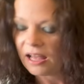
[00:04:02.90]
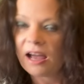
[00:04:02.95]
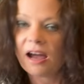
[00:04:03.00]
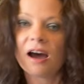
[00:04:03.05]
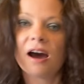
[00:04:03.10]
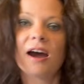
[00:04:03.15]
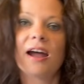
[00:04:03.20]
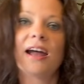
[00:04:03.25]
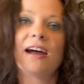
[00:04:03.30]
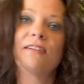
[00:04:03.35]

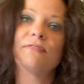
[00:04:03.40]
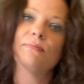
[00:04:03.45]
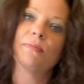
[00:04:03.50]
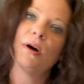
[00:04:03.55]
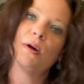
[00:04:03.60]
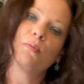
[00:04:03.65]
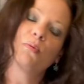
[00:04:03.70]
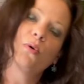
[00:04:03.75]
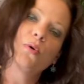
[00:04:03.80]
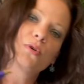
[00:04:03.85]
I have
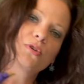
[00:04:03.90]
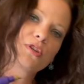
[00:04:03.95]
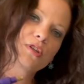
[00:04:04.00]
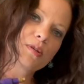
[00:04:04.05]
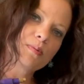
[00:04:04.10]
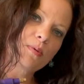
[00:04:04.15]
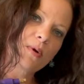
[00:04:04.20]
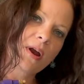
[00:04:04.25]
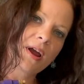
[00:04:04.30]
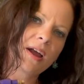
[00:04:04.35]
my water
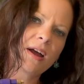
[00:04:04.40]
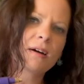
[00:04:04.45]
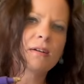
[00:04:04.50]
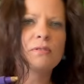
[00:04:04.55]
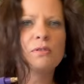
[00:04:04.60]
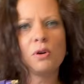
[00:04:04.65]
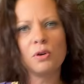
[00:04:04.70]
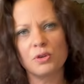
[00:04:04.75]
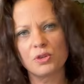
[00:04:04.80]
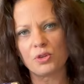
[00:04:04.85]
sprayer.
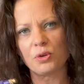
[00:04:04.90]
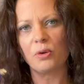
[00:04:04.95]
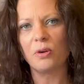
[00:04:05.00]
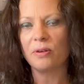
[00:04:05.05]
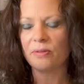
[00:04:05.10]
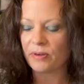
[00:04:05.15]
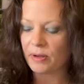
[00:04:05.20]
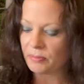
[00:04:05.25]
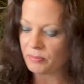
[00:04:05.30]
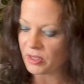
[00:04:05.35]
Not sure
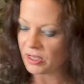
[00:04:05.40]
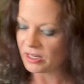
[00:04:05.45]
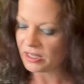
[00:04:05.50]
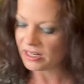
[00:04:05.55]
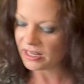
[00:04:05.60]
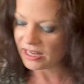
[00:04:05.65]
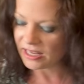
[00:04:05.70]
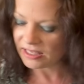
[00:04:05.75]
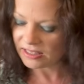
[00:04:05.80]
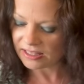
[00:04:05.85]
if I'm going to
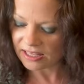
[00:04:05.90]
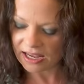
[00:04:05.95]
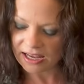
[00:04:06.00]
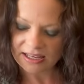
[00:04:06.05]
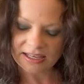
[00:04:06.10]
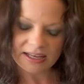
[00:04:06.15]
need that